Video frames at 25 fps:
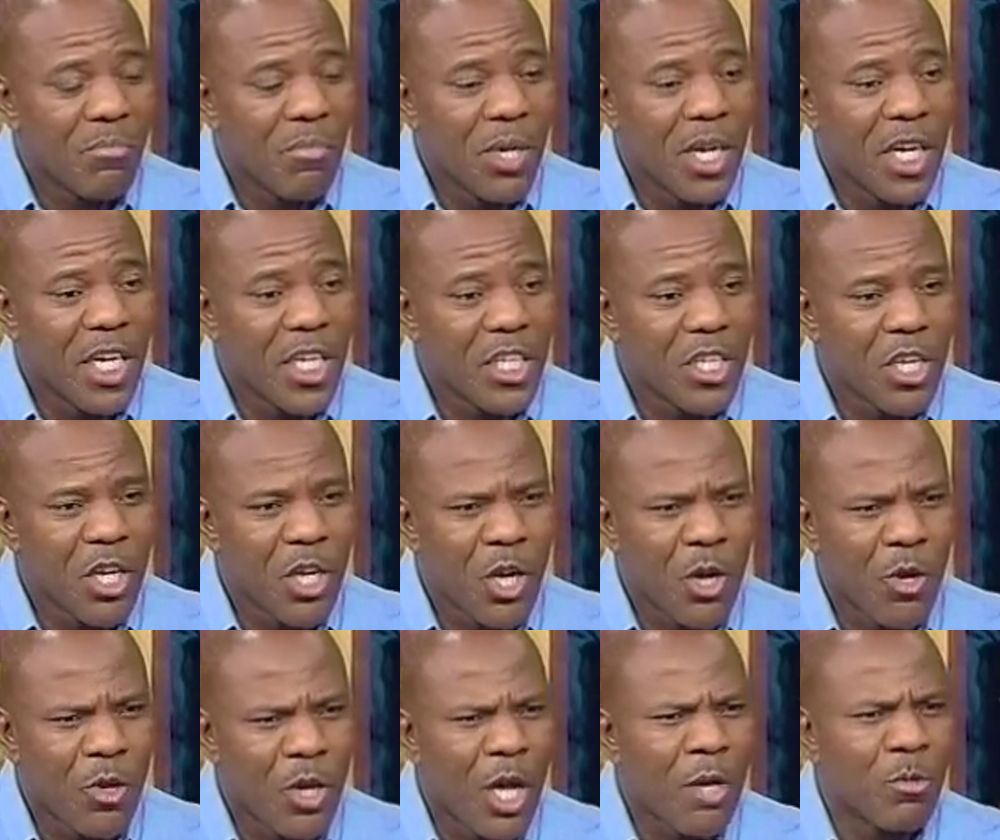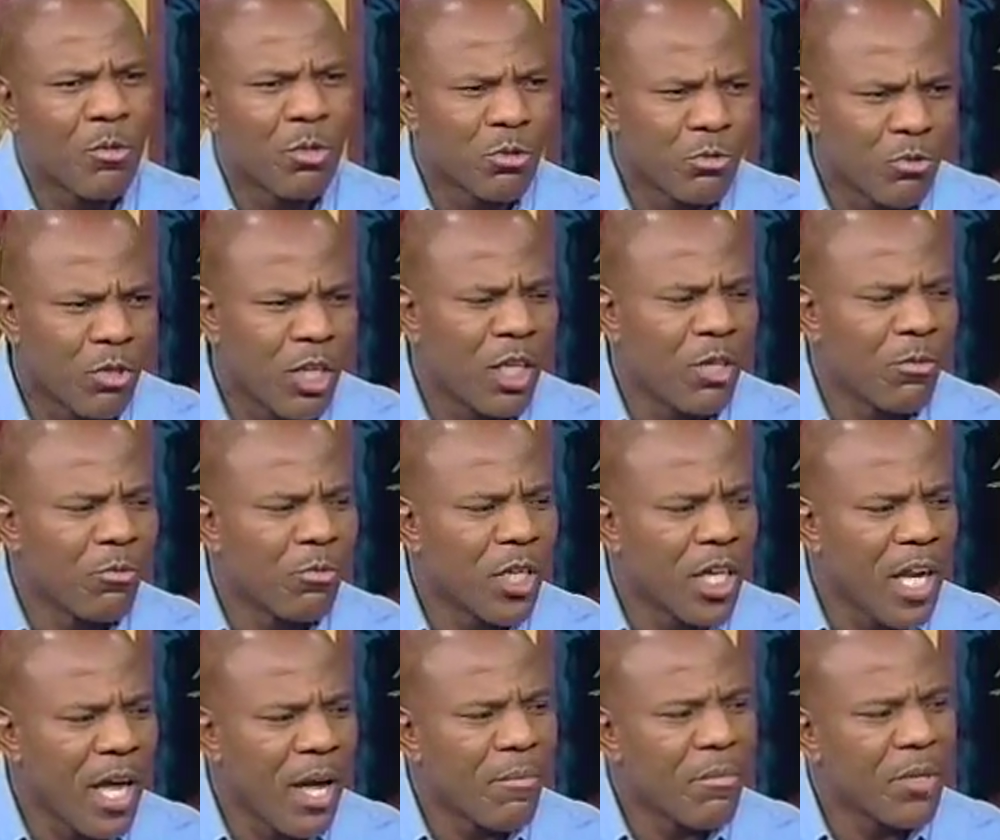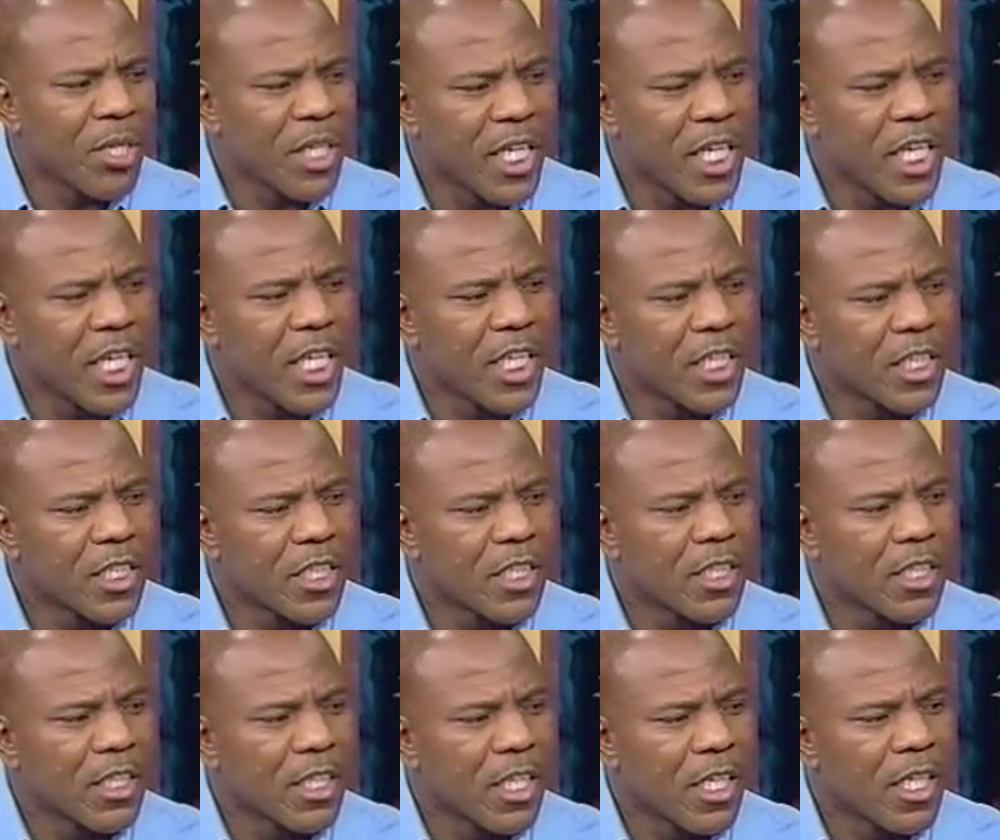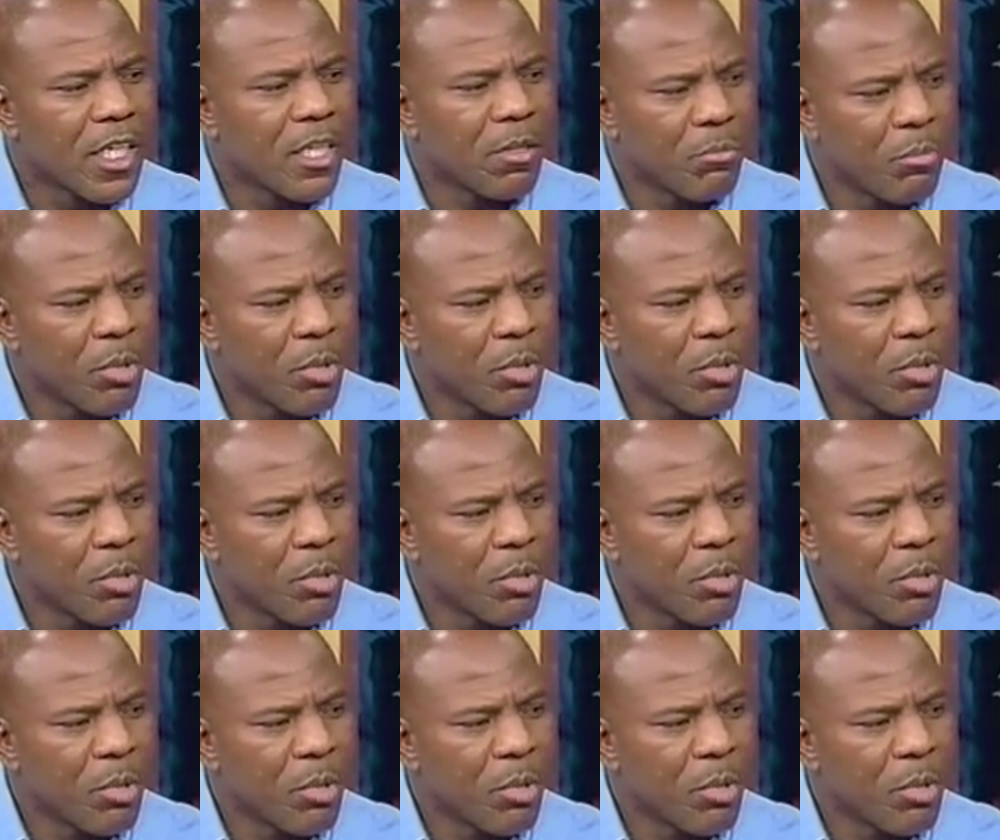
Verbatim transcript: but you know, that was really when I began to mm-hmm.